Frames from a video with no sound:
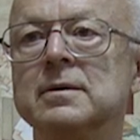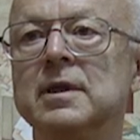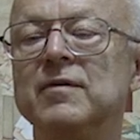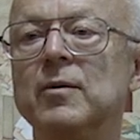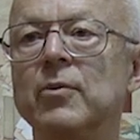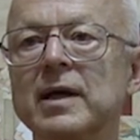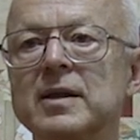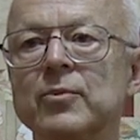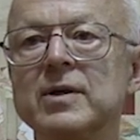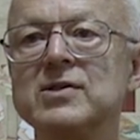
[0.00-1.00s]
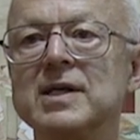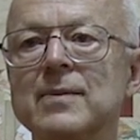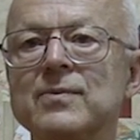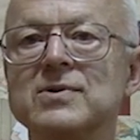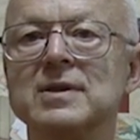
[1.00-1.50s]
If you break the
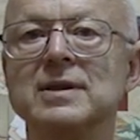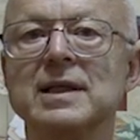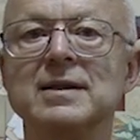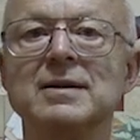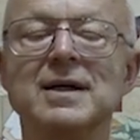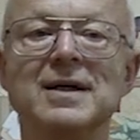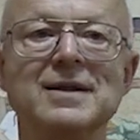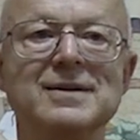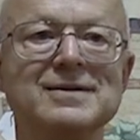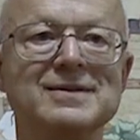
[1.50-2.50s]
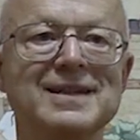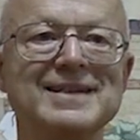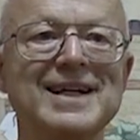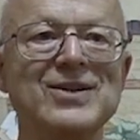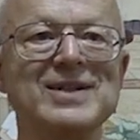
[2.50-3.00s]
precepts and then they
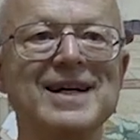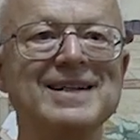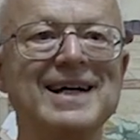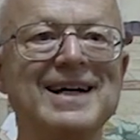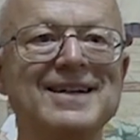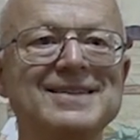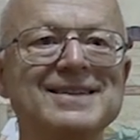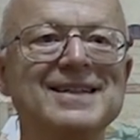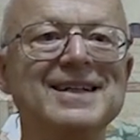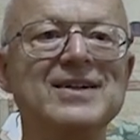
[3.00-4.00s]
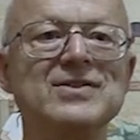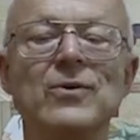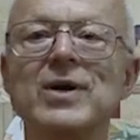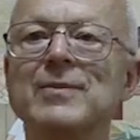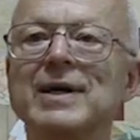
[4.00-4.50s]
take you down to hell, you say,
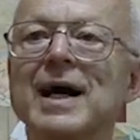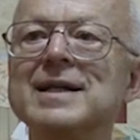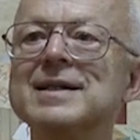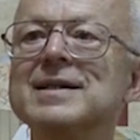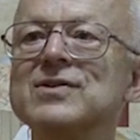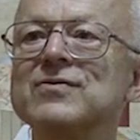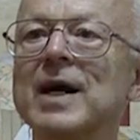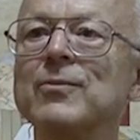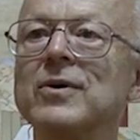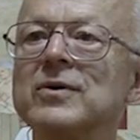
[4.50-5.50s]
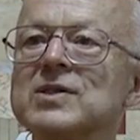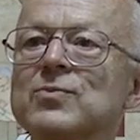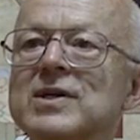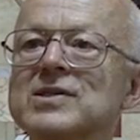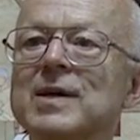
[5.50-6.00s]
wait a minute, I did this, I broke this
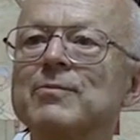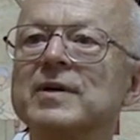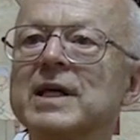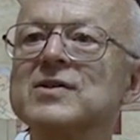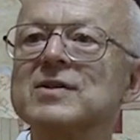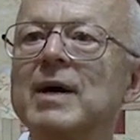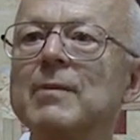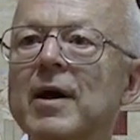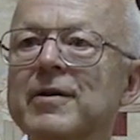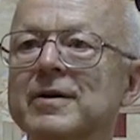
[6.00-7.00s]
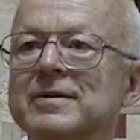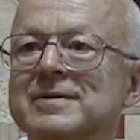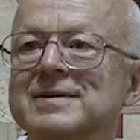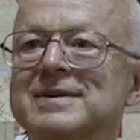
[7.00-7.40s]
precept because of my mother.